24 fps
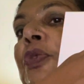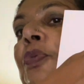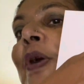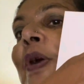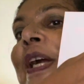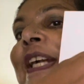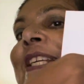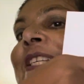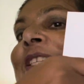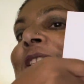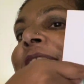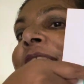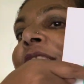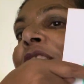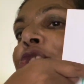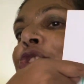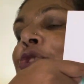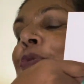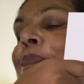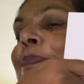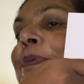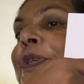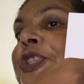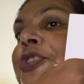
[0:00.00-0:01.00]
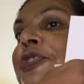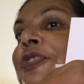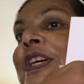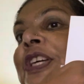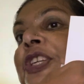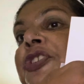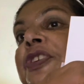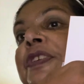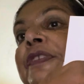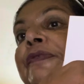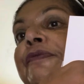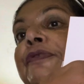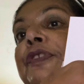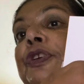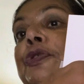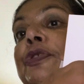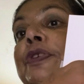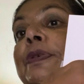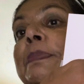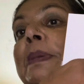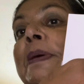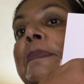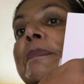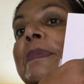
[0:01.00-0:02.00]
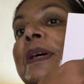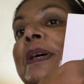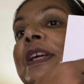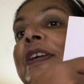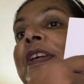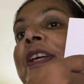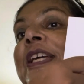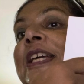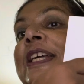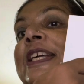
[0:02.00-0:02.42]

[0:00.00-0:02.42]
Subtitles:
What is in the superstructure, if you remember?